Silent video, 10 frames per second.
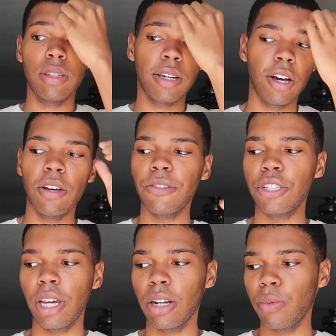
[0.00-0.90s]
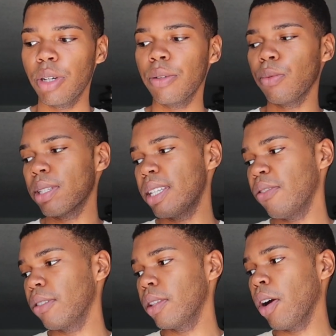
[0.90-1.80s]
The coffee chata one was
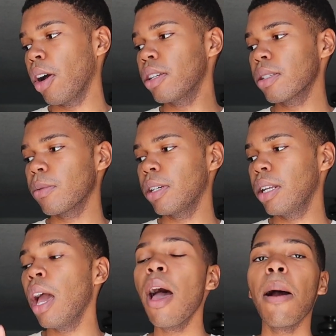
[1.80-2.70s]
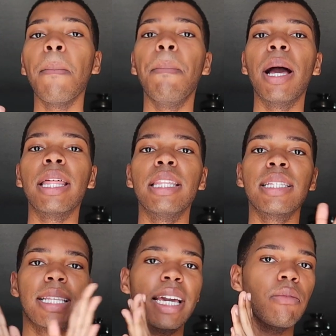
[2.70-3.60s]
definitely the hardest one. But the
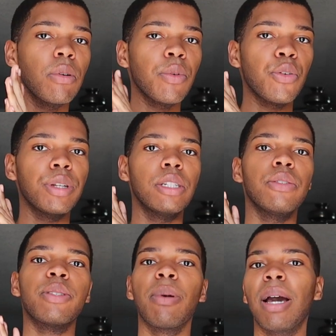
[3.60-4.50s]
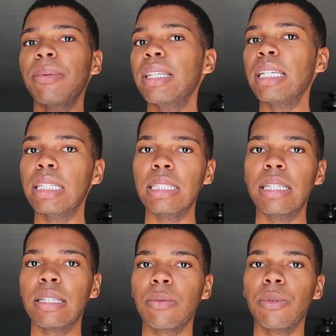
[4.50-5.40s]
second one we're going to do is probably the
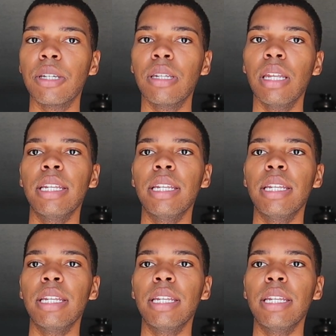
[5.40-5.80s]
easiest one.